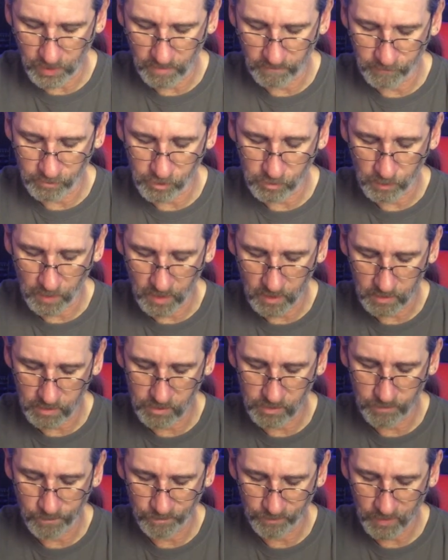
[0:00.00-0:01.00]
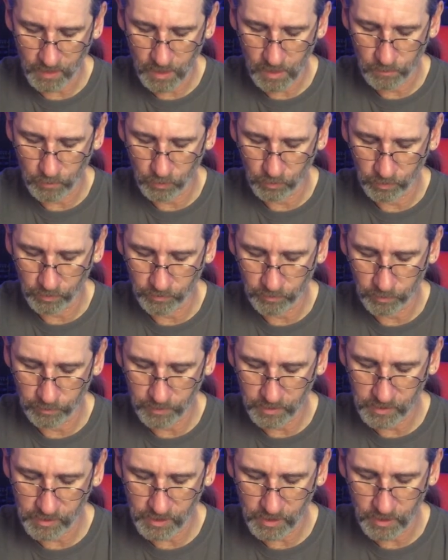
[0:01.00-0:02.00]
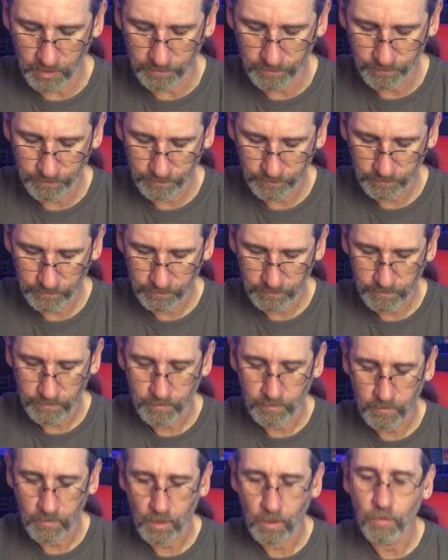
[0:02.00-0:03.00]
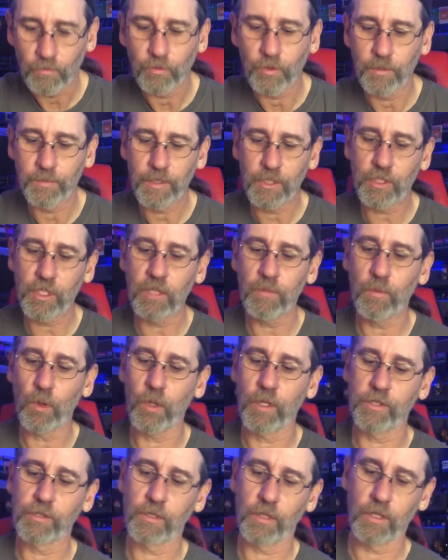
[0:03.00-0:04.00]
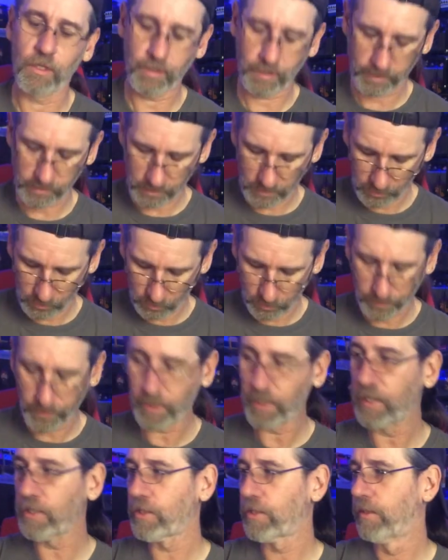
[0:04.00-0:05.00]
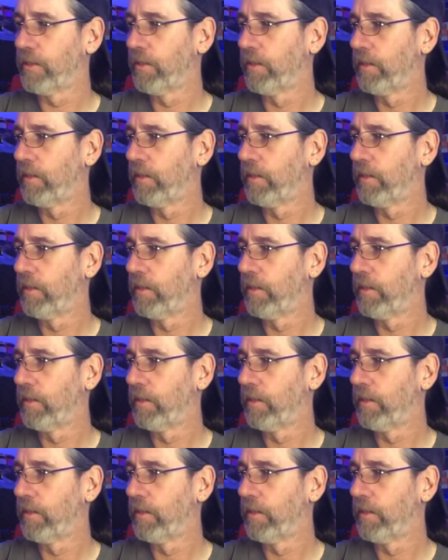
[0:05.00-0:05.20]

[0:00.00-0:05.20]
office box in Campbell River, BC. For the BC boys. All right, let's open this.